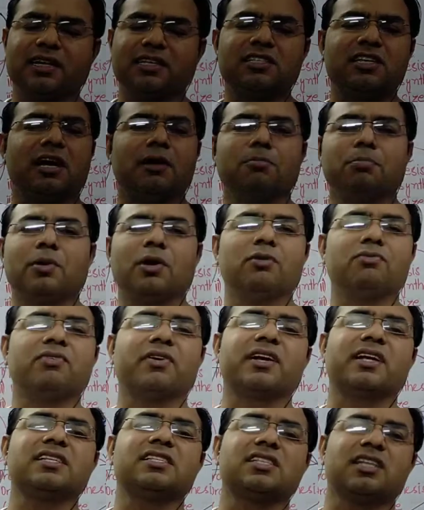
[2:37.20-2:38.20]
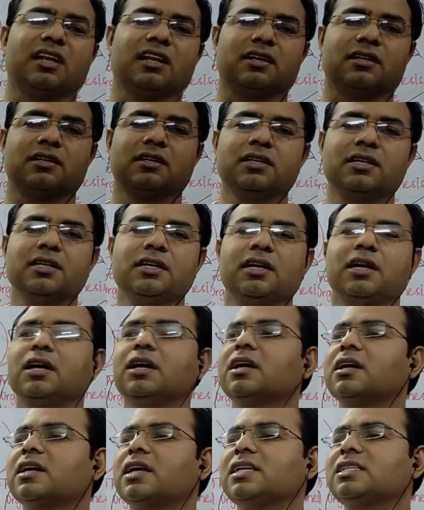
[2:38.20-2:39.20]
example of a wrestler.
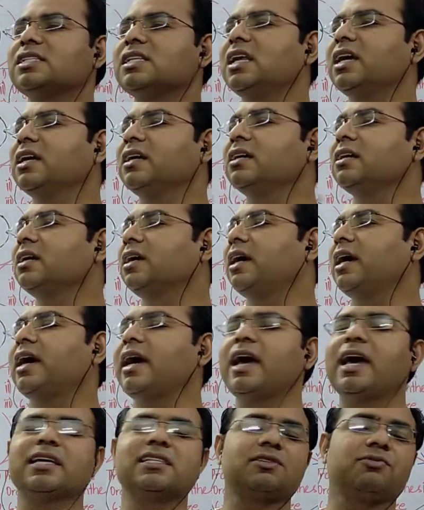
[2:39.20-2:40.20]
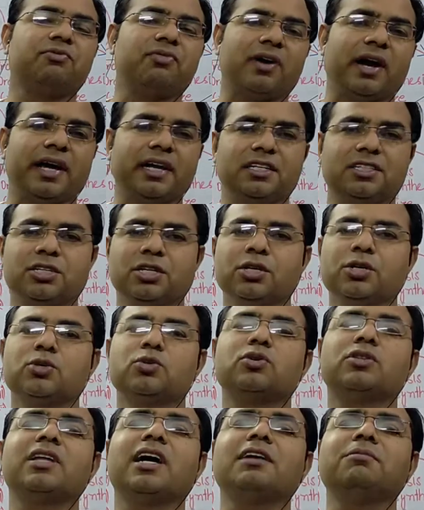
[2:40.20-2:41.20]
A wrestler has a fight,
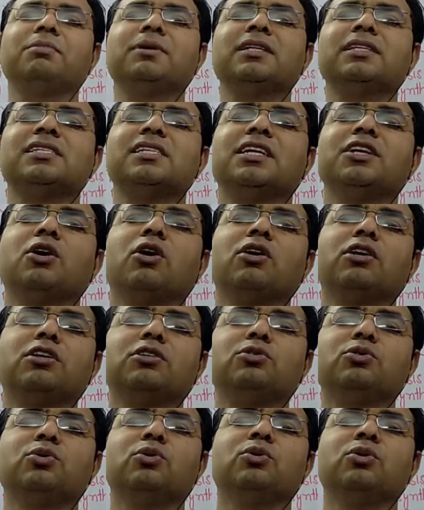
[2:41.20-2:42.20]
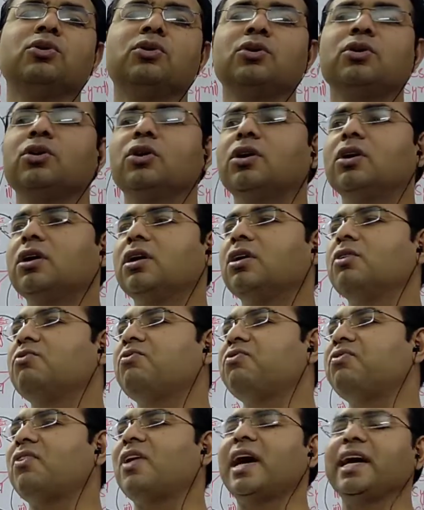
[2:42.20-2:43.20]
so that means in order to
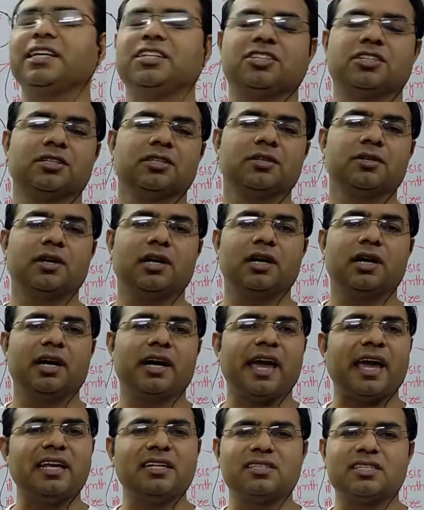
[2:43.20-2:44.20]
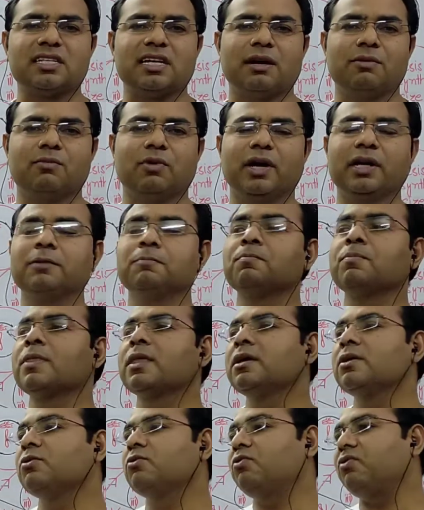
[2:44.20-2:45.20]
fight against someone,
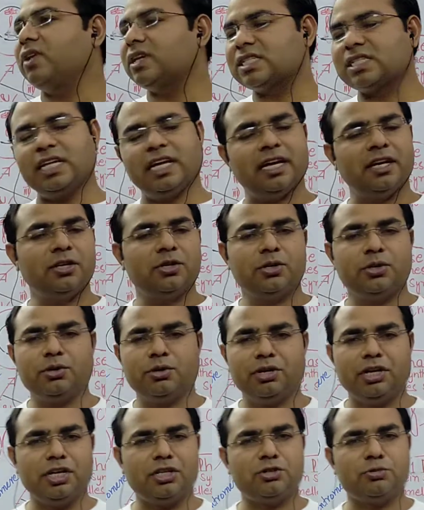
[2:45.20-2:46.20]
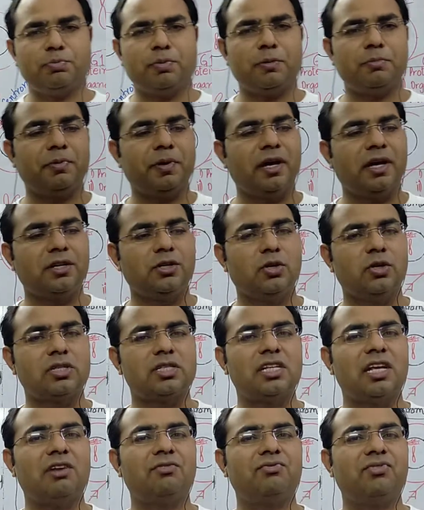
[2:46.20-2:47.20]
firstly you need to prepare
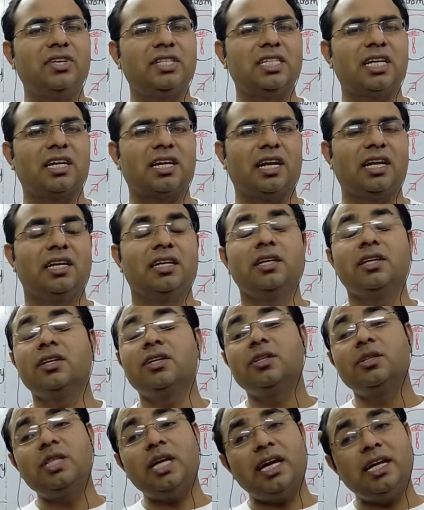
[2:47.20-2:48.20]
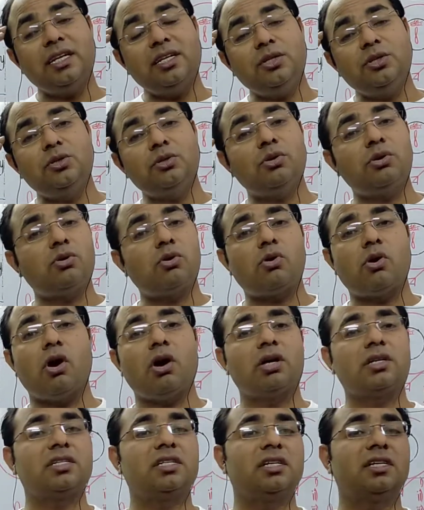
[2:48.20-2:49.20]
yourself physically. Then
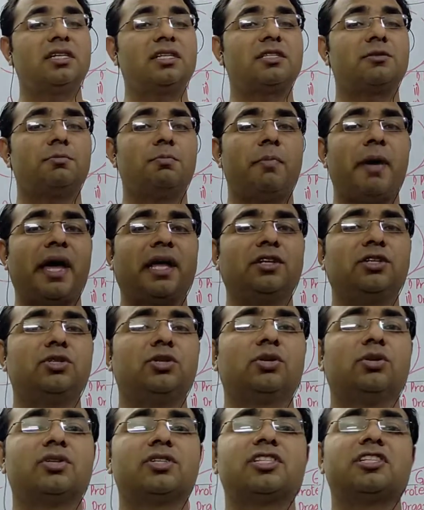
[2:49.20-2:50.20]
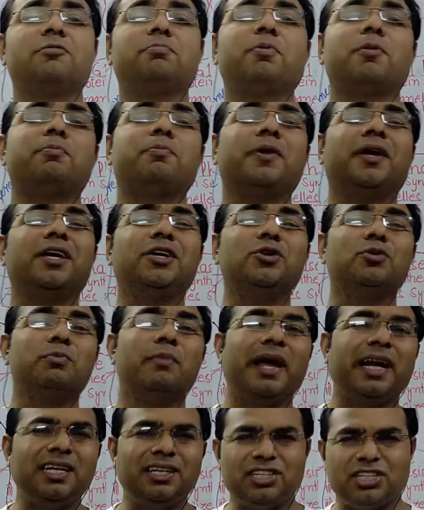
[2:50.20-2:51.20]
coaches, mentors, they prepare you
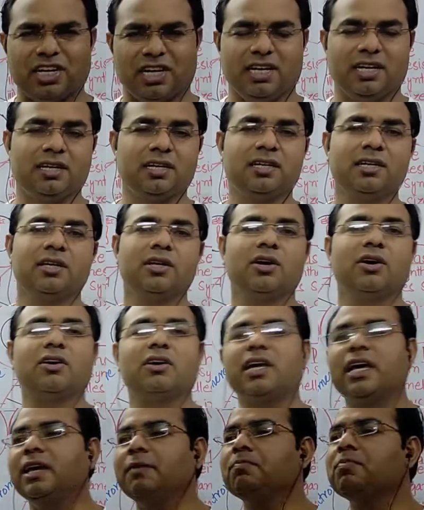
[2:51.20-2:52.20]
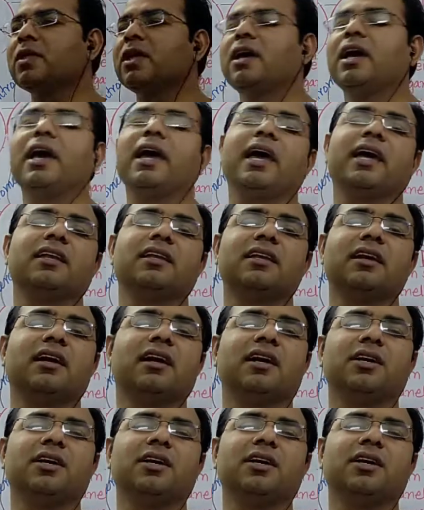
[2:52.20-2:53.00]
mentally. Okay, and